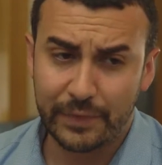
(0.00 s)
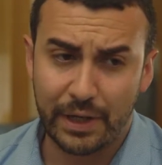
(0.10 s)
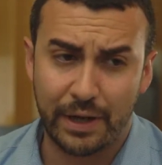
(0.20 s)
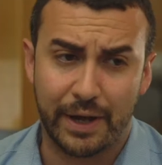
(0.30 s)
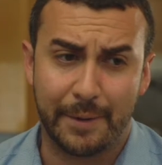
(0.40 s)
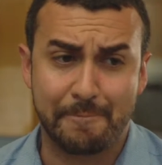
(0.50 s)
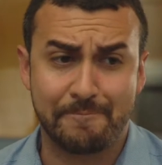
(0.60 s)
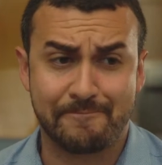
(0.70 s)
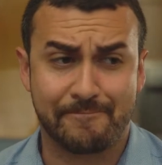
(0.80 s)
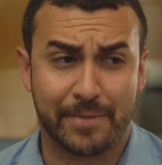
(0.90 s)
Um,
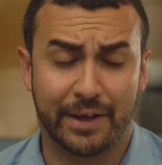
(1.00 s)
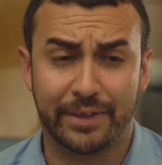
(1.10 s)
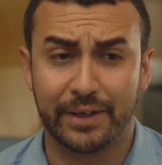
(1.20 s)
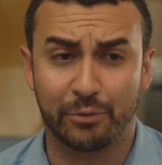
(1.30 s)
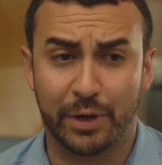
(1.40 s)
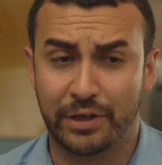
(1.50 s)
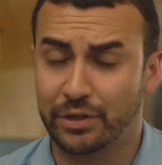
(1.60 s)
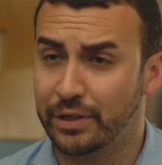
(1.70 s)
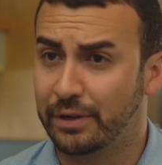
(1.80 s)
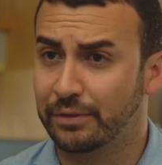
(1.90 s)
I think when I
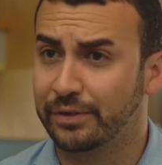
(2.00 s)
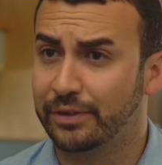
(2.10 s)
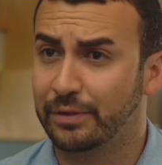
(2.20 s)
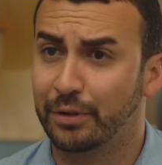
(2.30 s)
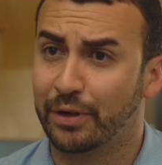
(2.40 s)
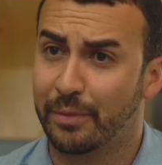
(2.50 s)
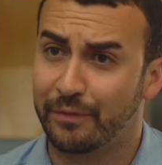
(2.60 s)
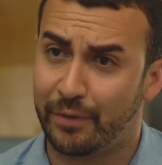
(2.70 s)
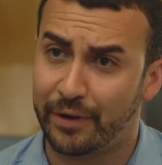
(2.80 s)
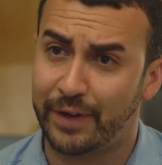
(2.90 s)
joined, I was employee number
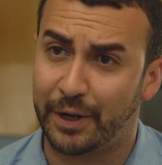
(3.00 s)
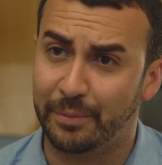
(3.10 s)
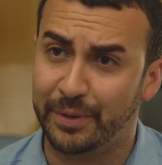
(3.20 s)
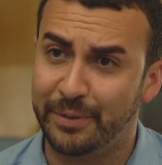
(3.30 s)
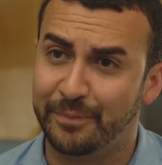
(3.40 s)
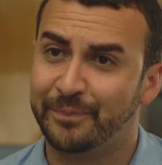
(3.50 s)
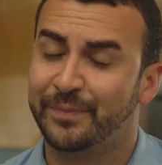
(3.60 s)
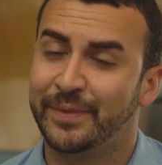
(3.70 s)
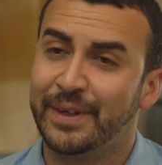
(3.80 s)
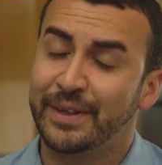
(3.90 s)
four of that company.
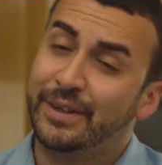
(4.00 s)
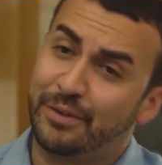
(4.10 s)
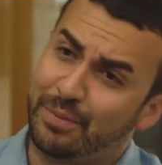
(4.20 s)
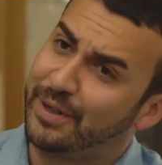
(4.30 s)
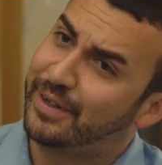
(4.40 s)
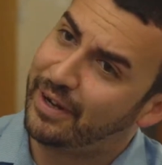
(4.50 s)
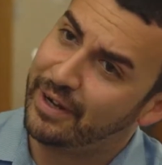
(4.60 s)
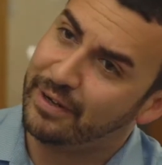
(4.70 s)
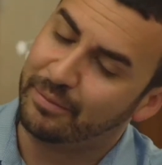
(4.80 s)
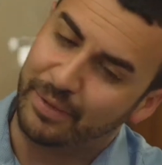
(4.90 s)
It's pretty
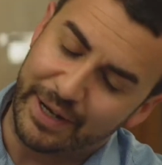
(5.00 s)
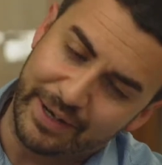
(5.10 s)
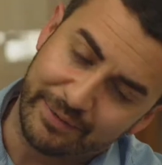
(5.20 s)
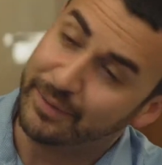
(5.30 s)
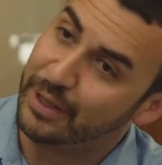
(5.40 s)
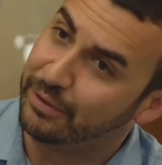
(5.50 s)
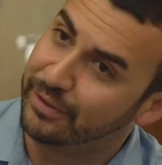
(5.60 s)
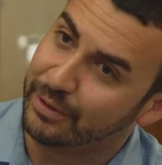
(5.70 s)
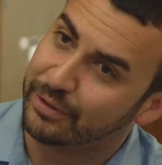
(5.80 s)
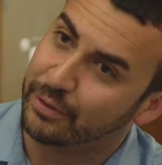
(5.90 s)
scary, but it was
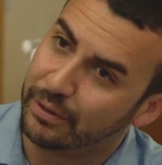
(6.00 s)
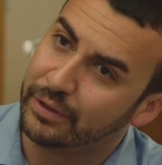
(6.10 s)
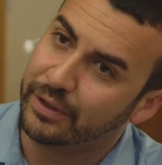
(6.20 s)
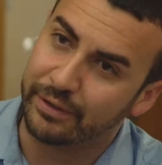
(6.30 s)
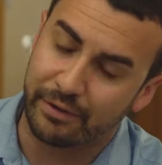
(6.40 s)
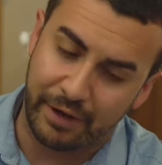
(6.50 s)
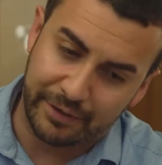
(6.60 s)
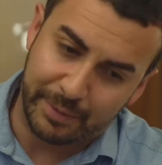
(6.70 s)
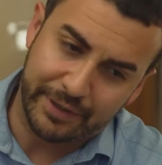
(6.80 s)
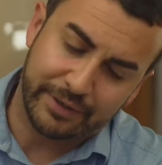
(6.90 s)
it was cool. It's a great
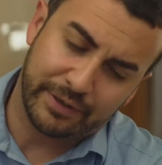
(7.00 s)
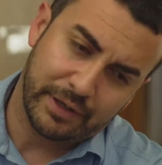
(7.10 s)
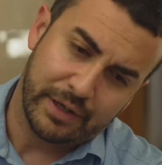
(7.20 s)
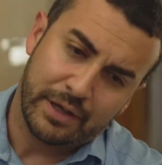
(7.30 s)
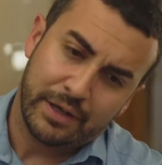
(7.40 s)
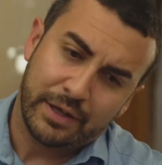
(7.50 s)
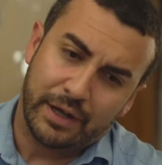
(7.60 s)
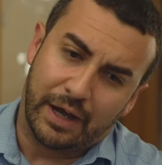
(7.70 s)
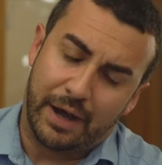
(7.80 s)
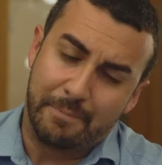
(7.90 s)
experience.
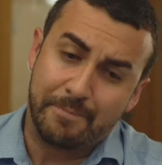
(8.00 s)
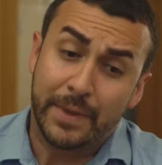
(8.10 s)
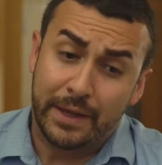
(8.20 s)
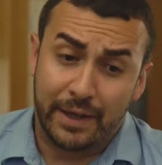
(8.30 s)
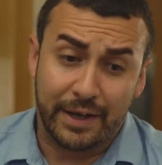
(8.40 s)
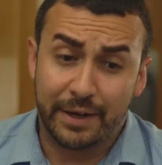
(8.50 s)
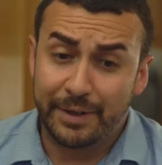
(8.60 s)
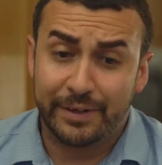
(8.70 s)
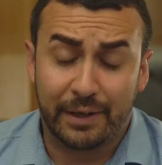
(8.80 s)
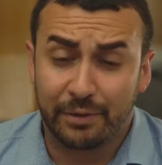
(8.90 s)
Um, and there,
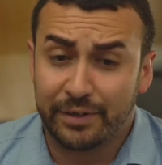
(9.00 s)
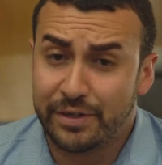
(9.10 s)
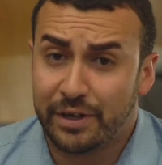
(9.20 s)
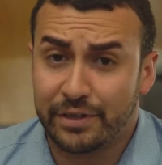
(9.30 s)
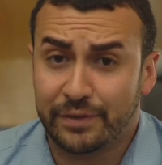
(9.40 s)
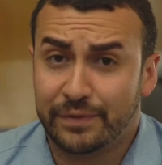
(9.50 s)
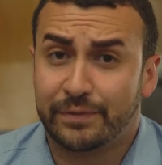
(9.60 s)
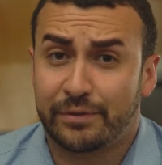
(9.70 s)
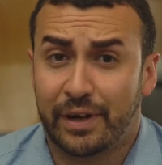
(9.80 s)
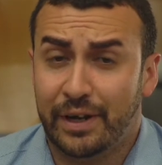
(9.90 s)
basically, I was in charge of
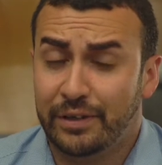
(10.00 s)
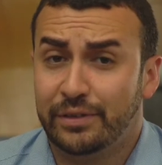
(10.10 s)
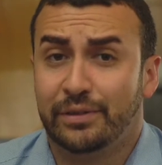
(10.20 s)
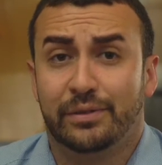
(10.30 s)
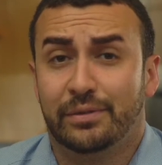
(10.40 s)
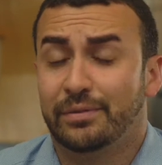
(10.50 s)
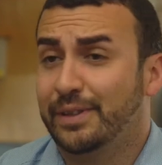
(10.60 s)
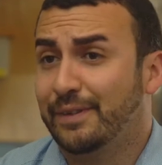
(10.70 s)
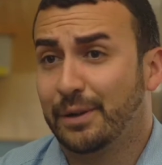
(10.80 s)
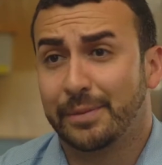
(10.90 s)
trying to
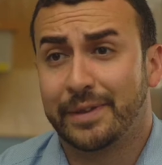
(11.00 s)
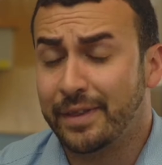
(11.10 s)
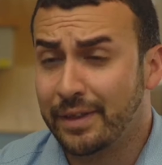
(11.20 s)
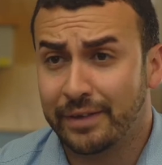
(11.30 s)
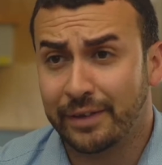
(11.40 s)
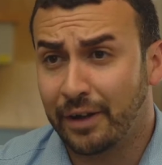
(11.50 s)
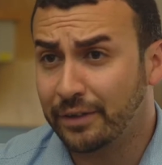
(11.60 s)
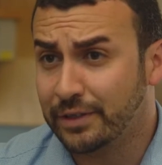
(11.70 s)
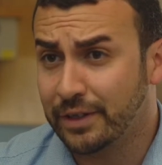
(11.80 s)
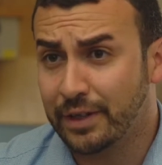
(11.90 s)
develop the
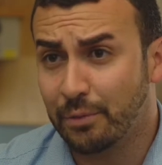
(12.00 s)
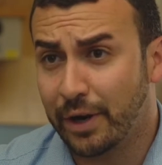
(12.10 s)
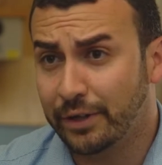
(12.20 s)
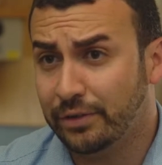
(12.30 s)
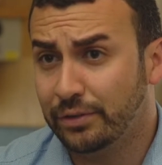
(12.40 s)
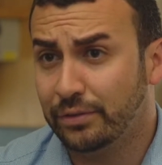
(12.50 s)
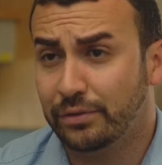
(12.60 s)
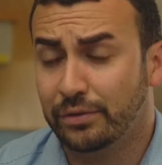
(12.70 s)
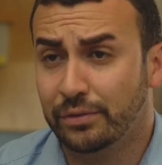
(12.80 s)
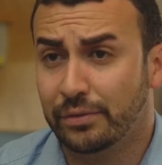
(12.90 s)
technology that they wanted to
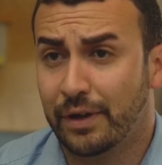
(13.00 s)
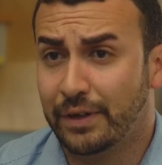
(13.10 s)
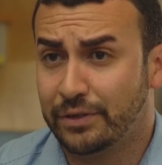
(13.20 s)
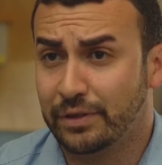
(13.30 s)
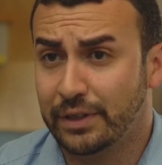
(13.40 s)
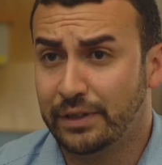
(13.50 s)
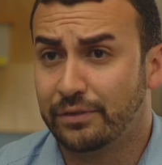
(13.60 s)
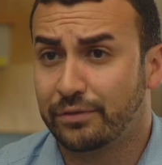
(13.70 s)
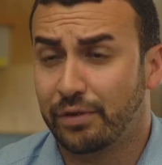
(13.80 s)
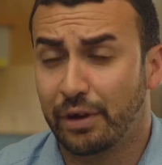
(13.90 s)
to eventually
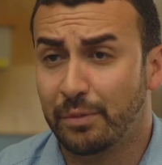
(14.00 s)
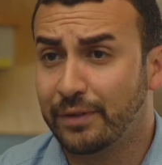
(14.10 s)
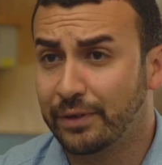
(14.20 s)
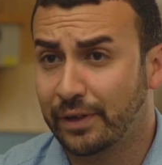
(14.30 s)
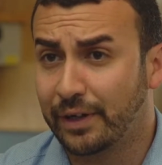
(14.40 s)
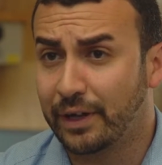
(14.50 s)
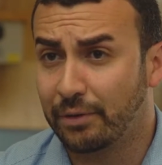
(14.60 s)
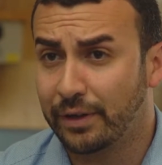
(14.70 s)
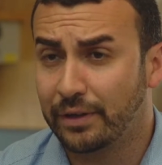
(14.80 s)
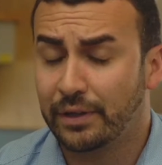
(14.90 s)
try to move into the clinic with.